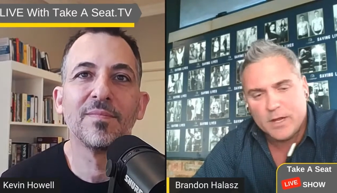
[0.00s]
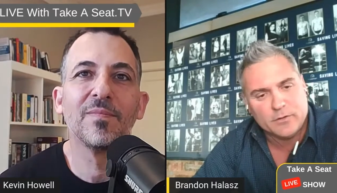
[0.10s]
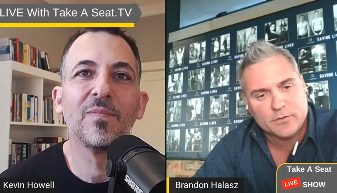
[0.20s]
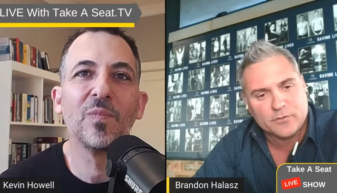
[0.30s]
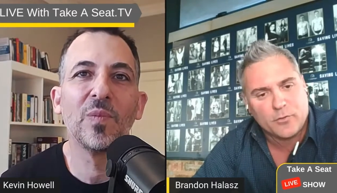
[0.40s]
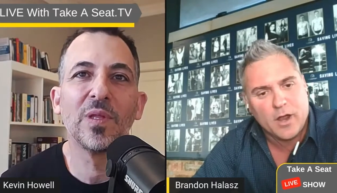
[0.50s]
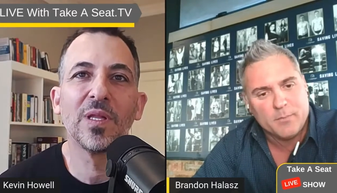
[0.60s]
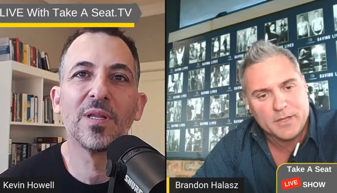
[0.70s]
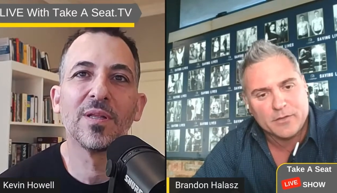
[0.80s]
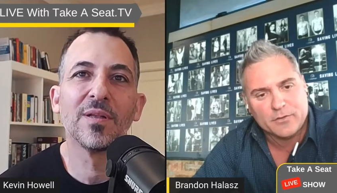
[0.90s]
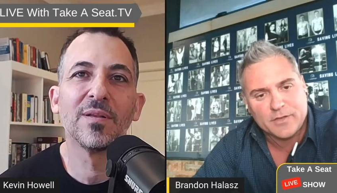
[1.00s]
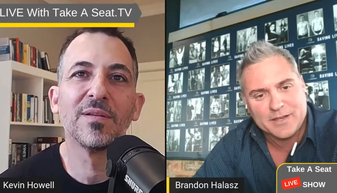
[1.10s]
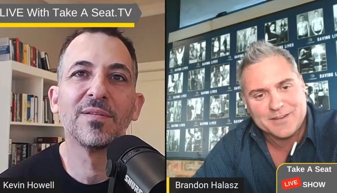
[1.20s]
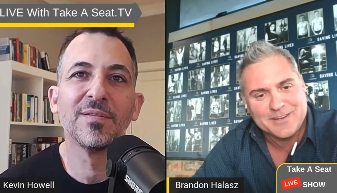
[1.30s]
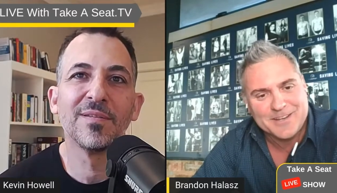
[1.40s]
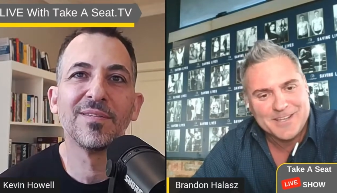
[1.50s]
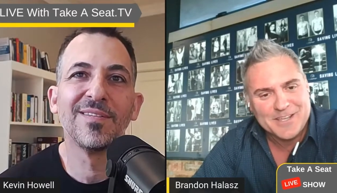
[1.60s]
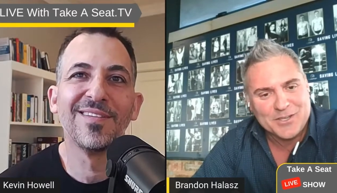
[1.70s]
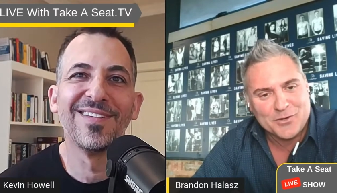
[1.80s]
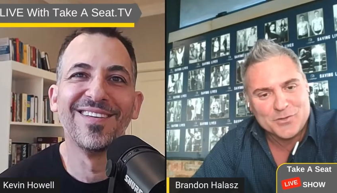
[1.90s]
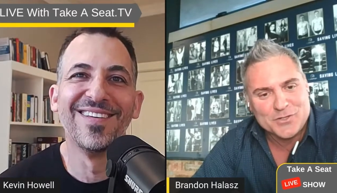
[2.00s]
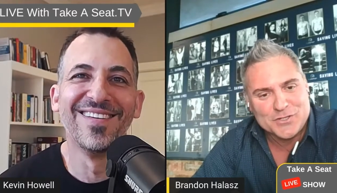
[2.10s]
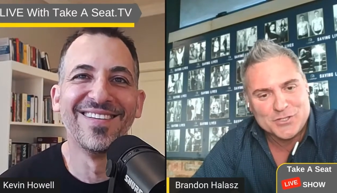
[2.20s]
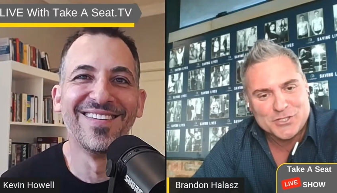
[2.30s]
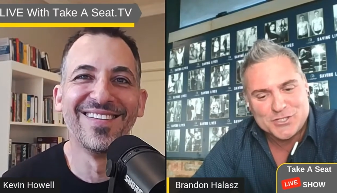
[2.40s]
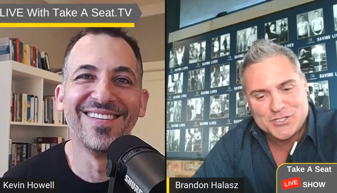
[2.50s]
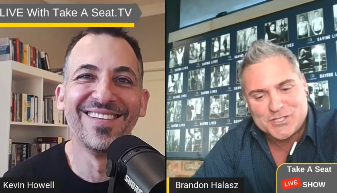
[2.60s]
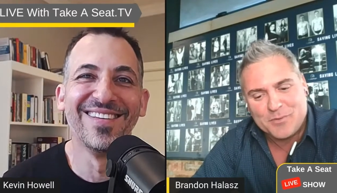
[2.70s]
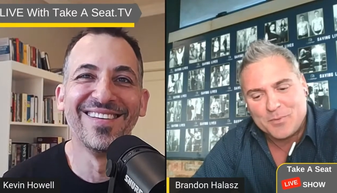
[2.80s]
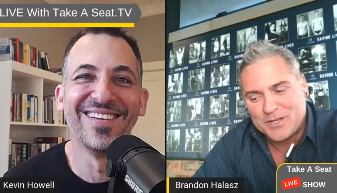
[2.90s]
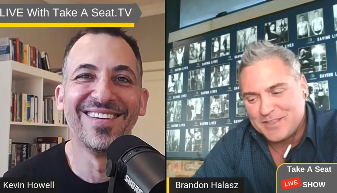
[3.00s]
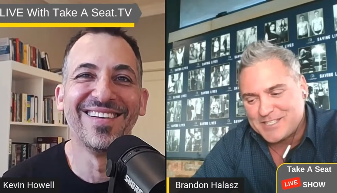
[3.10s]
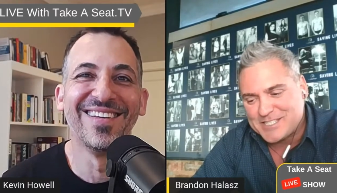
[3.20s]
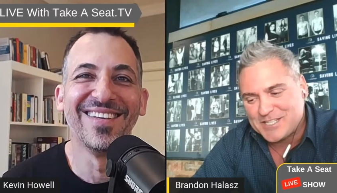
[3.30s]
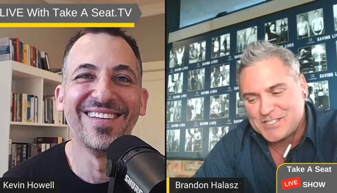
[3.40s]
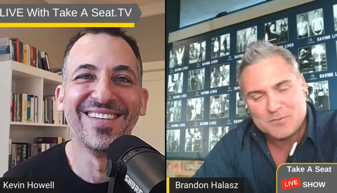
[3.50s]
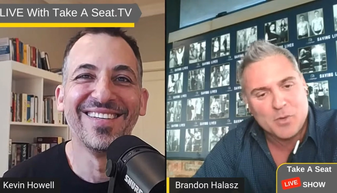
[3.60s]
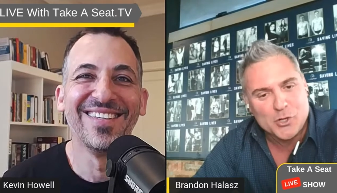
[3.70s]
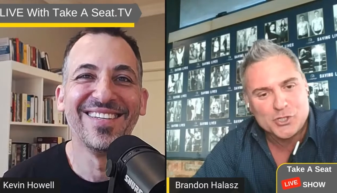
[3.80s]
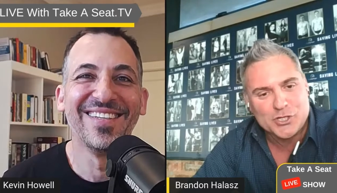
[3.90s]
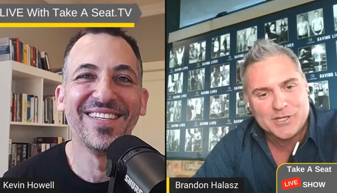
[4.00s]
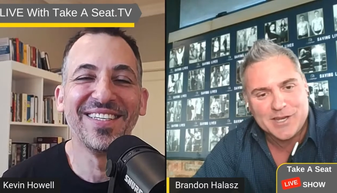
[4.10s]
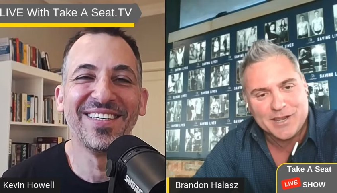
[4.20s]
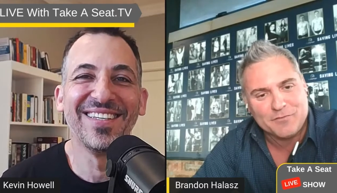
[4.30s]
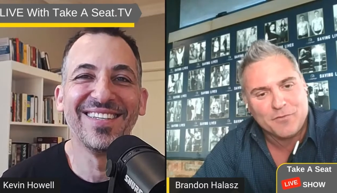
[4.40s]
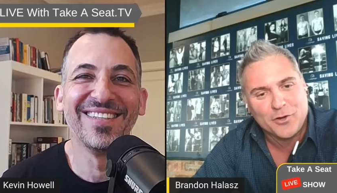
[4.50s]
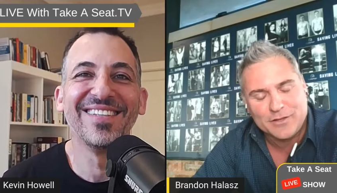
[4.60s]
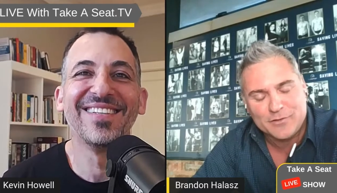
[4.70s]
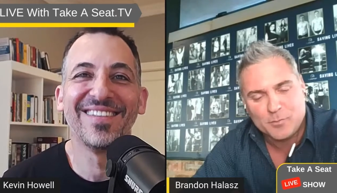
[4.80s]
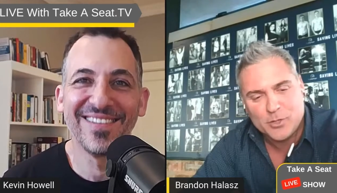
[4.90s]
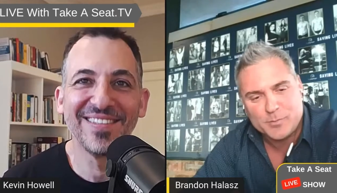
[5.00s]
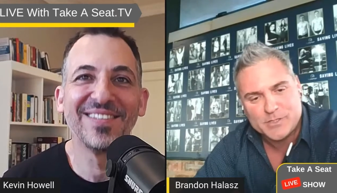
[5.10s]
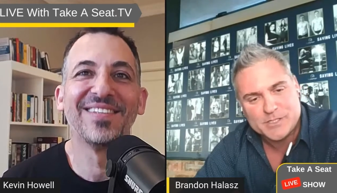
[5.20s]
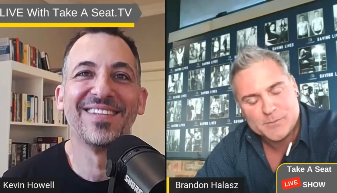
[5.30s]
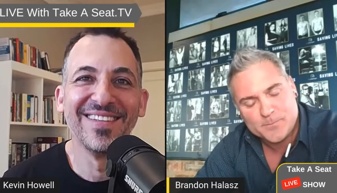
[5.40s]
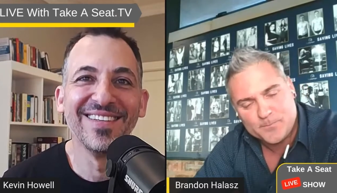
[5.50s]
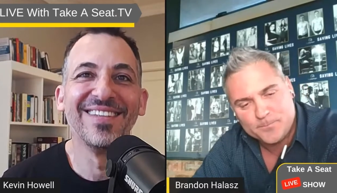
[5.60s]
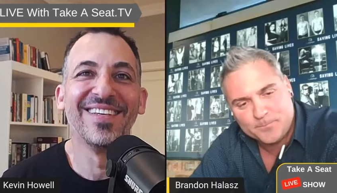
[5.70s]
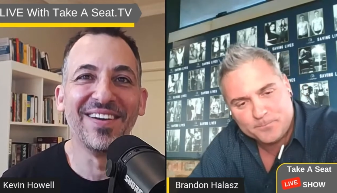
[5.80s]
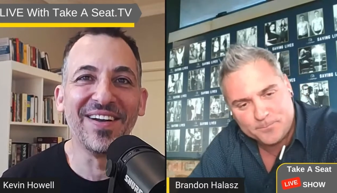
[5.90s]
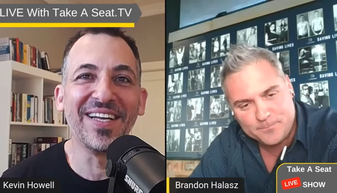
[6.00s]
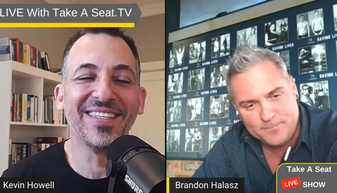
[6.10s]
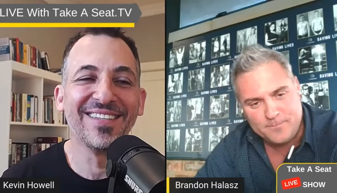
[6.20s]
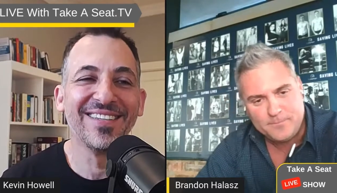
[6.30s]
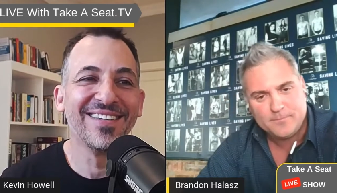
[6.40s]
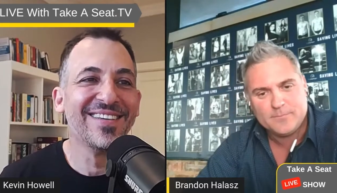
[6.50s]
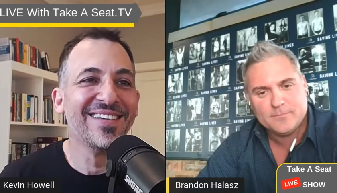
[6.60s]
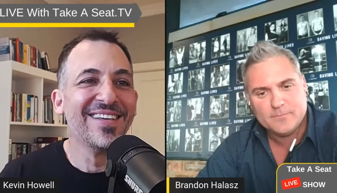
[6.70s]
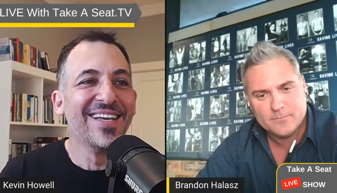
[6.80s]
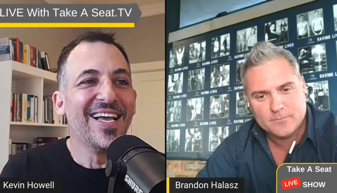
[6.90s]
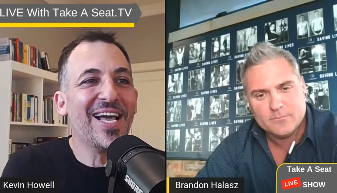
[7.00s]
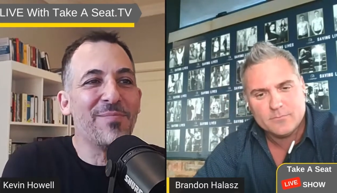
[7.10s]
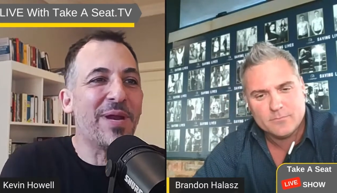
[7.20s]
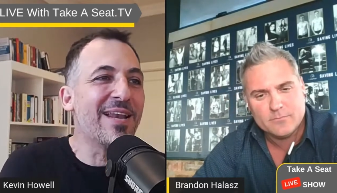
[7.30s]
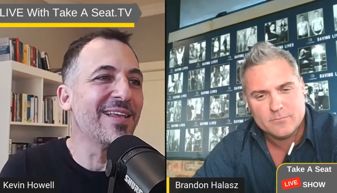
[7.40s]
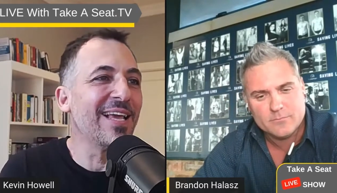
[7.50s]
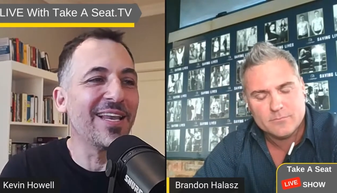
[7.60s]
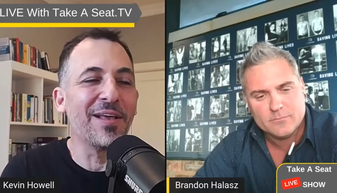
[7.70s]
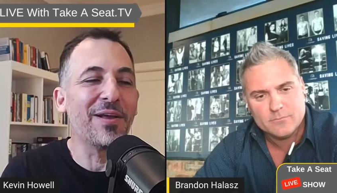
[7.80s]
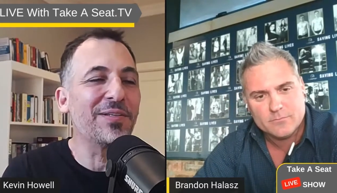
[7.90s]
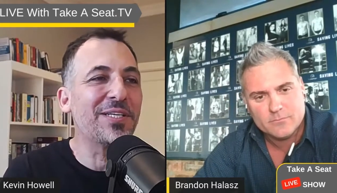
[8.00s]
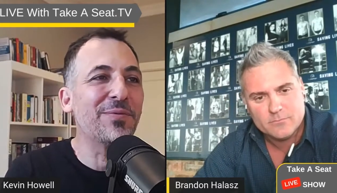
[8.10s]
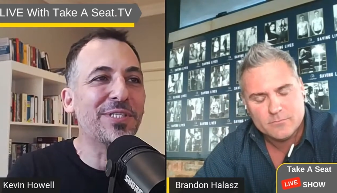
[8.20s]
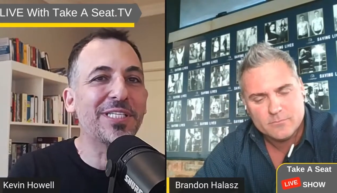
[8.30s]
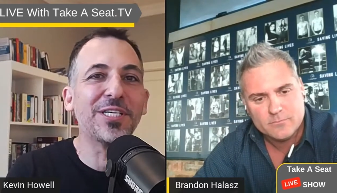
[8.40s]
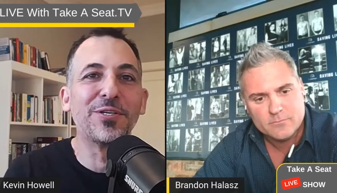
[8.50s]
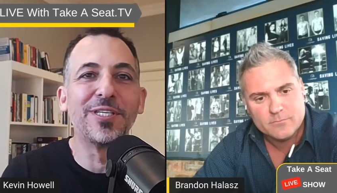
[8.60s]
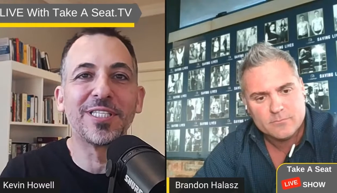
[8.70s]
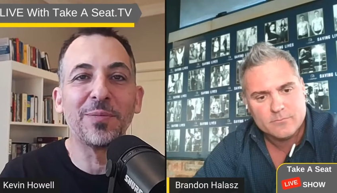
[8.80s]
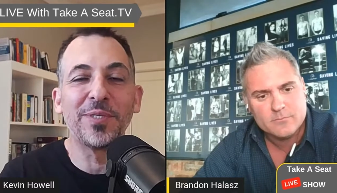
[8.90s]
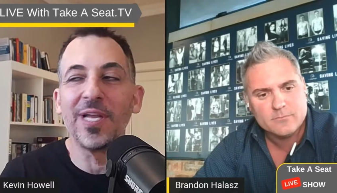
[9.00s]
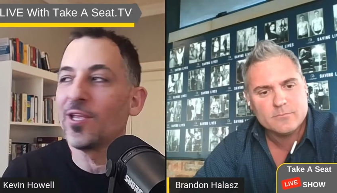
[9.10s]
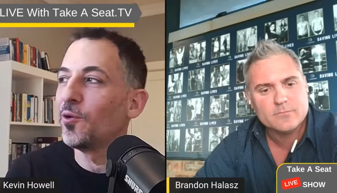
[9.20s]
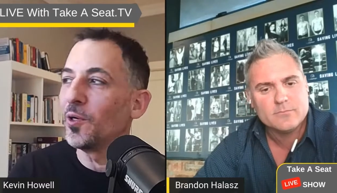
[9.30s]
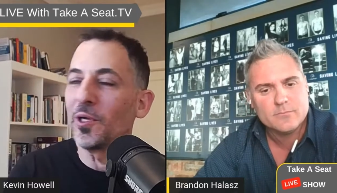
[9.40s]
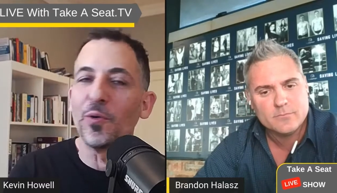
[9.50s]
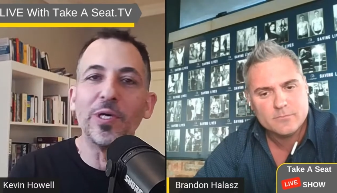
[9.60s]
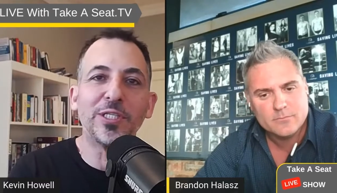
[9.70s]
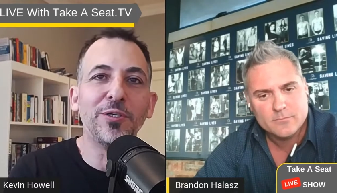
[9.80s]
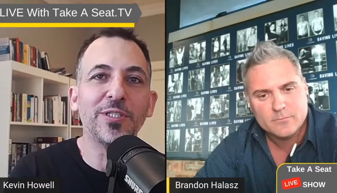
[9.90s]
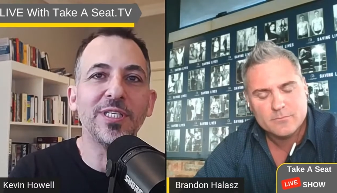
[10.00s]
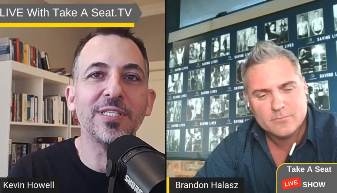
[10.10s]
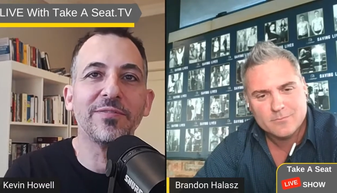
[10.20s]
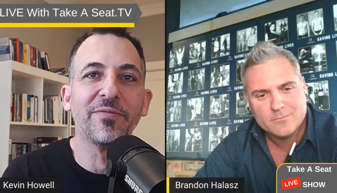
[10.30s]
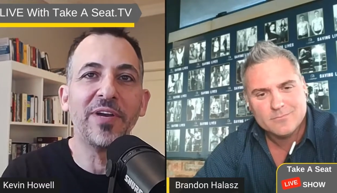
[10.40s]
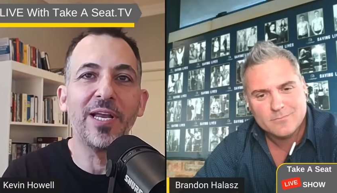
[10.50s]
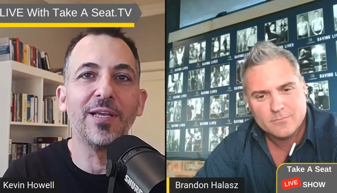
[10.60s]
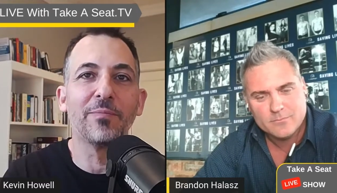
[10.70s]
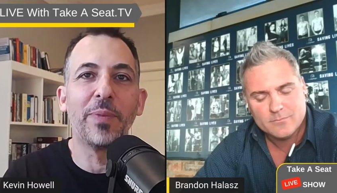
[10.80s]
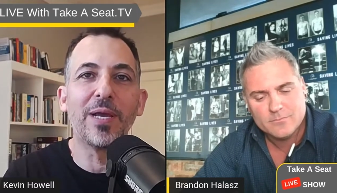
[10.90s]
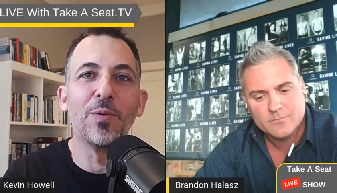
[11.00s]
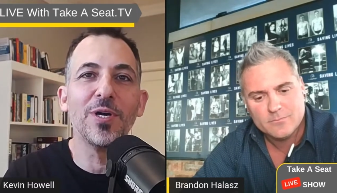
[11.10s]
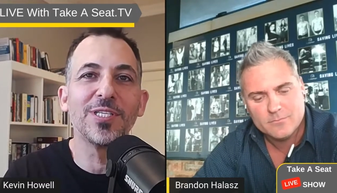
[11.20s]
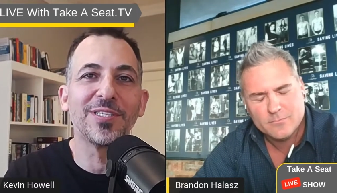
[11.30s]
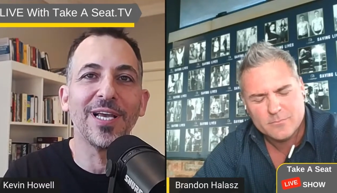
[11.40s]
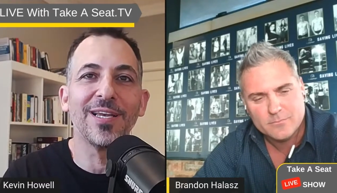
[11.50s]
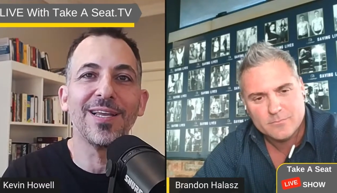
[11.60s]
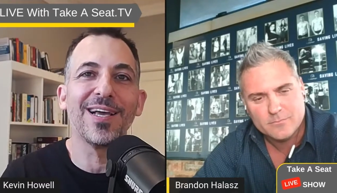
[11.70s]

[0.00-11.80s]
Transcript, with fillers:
Speaker 1: way to describe me other than, you know, just, just somebody that's that's in motion and following his purpose.
Speaker 2: All right. Uh, Brandon, yeah, no, it was such a good description, and you, you always use these very big words. And